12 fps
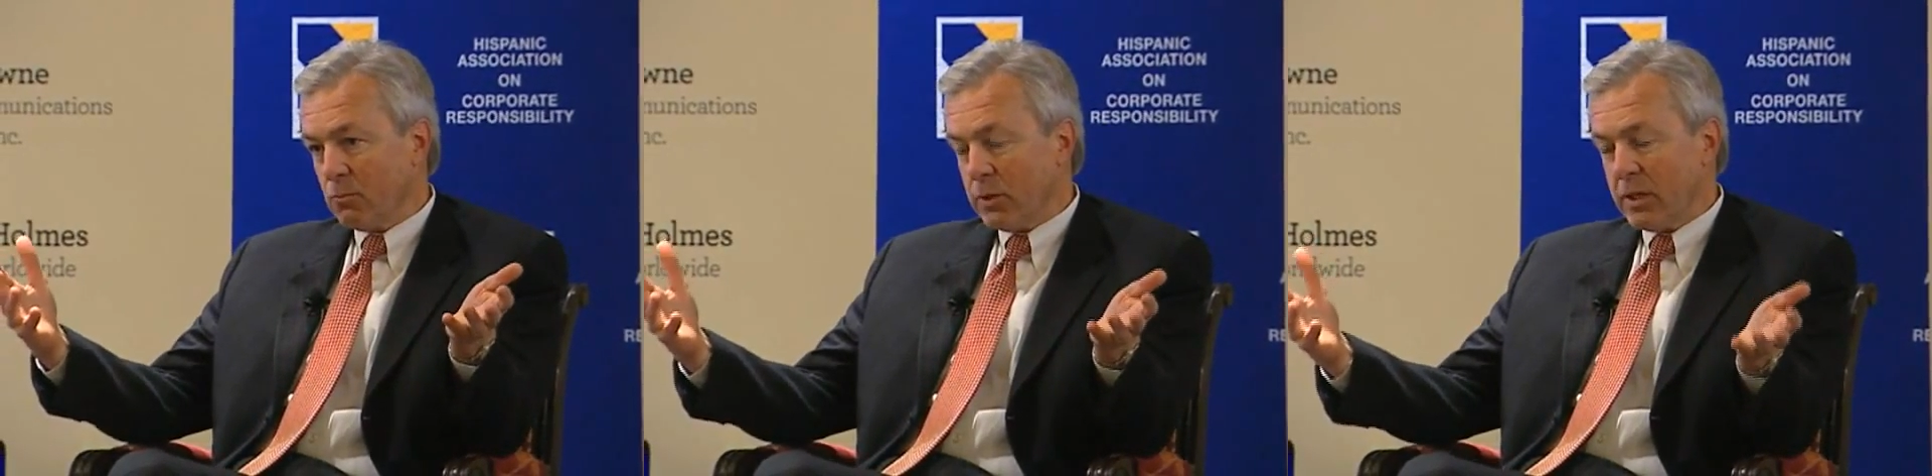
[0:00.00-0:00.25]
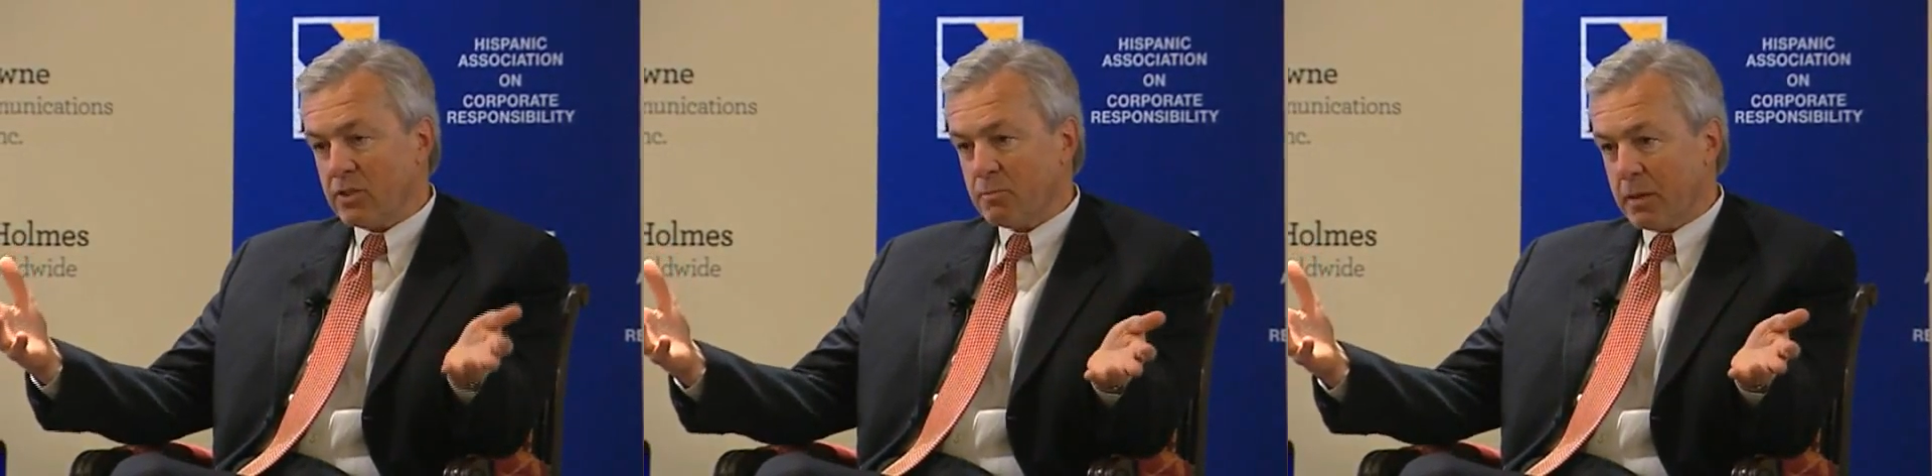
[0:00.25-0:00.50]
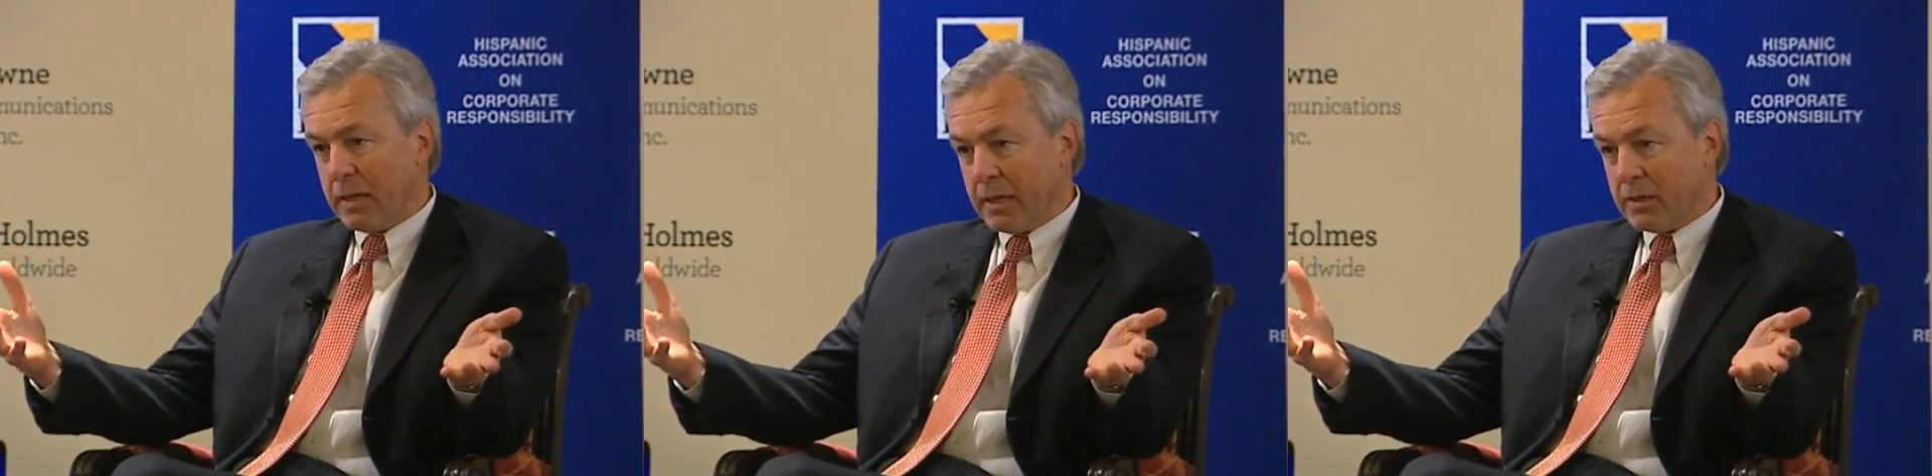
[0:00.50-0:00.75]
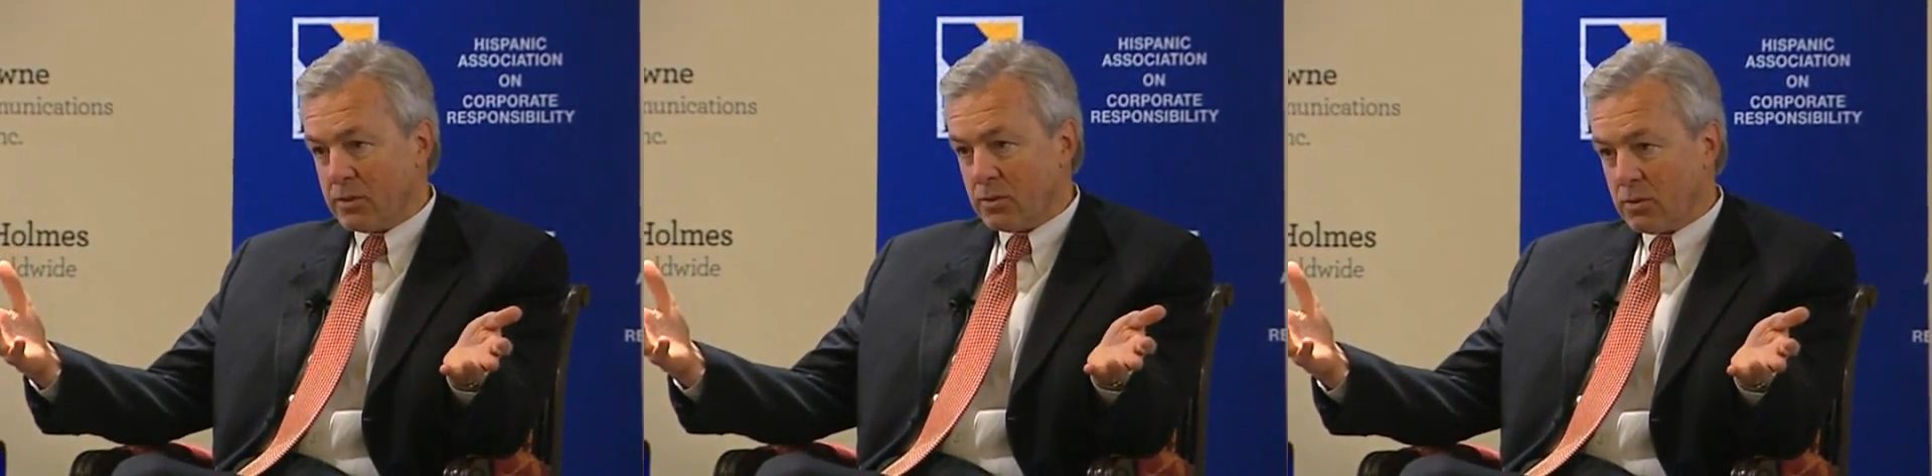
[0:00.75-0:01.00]
we as
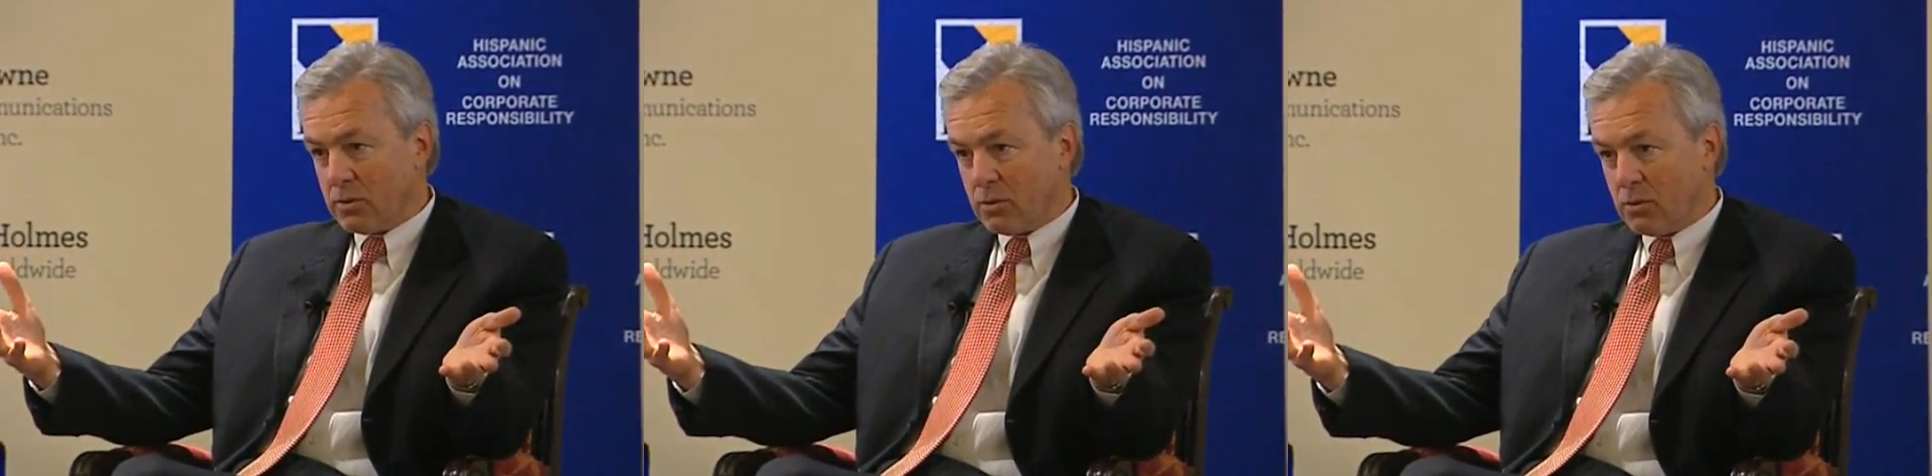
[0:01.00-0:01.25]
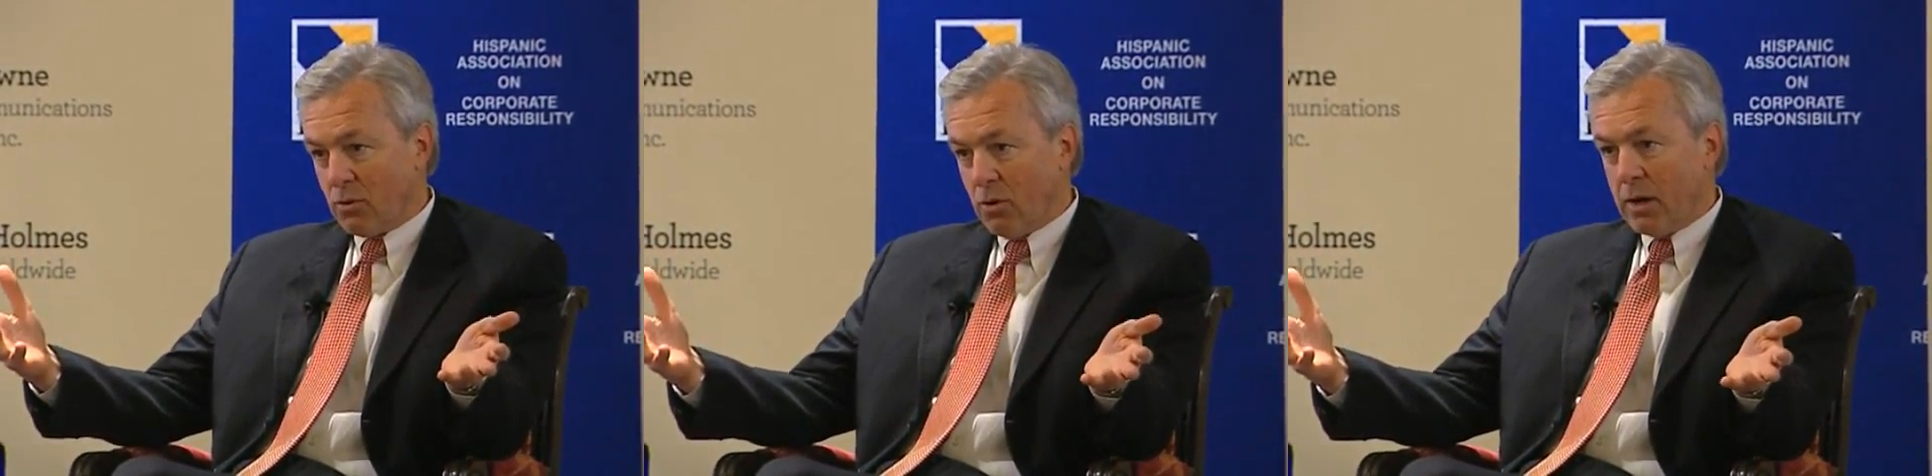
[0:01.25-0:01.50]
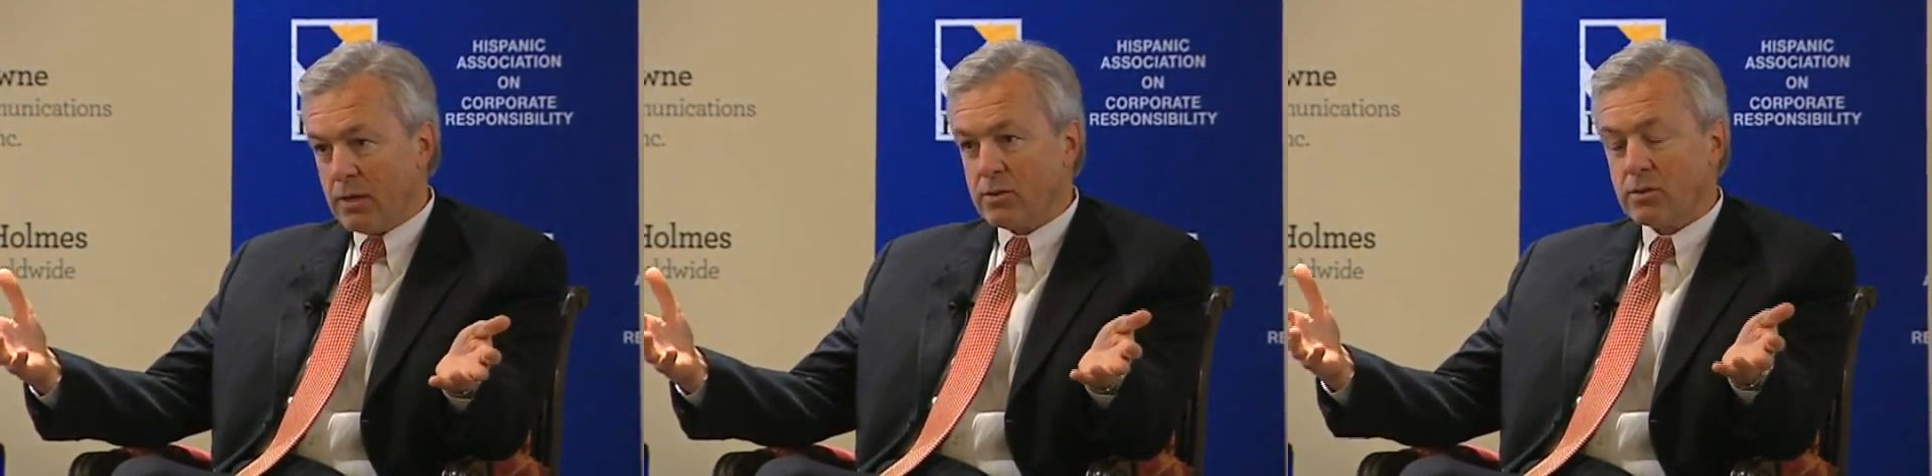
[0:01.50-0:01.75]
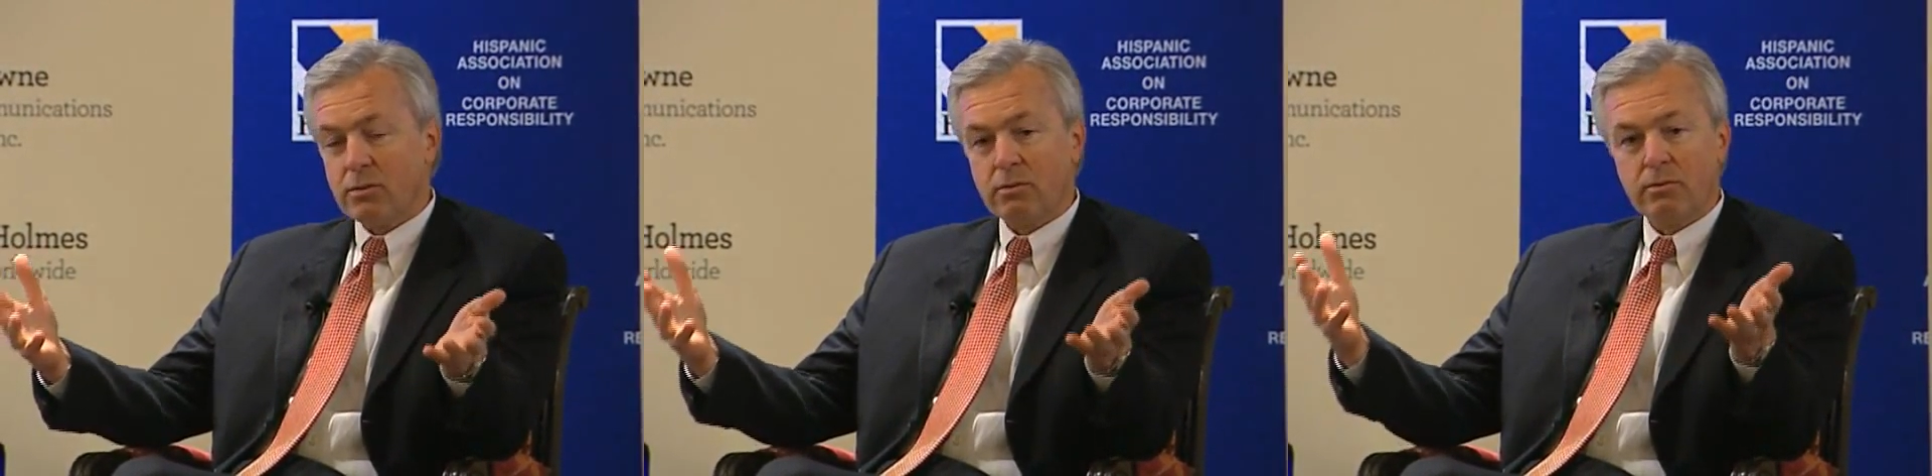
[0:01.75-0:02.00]
banks
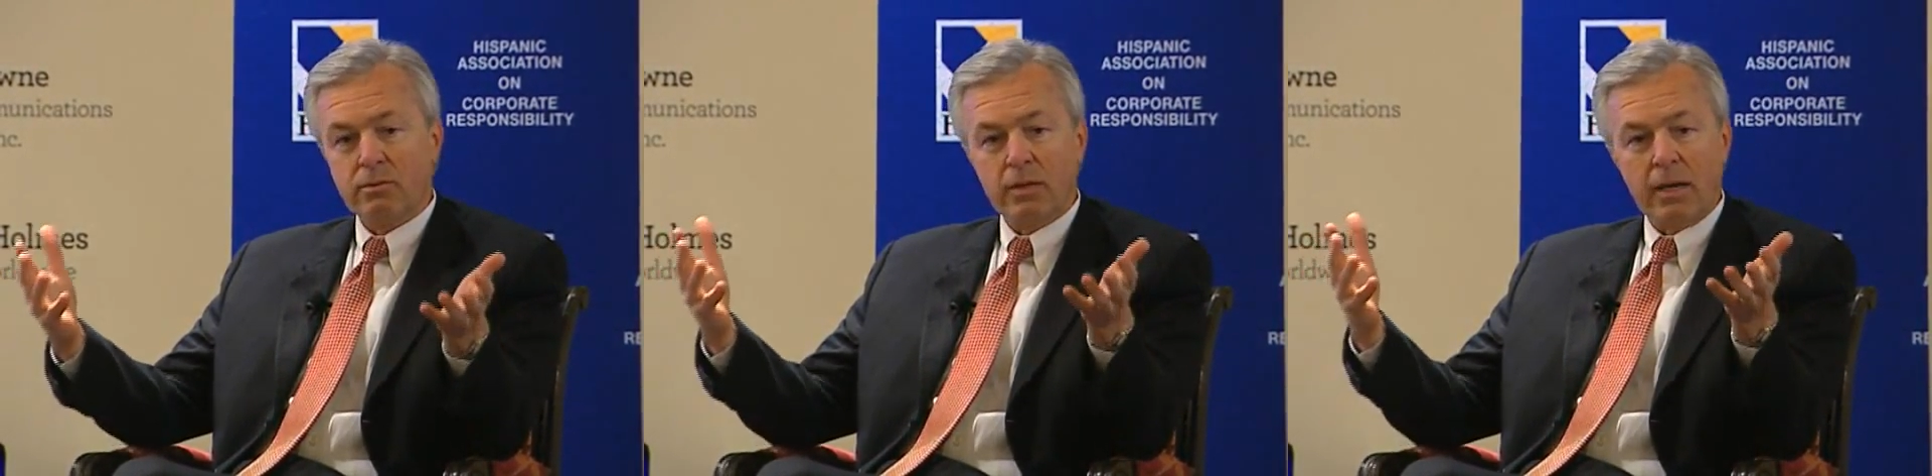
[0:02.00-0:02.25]
caused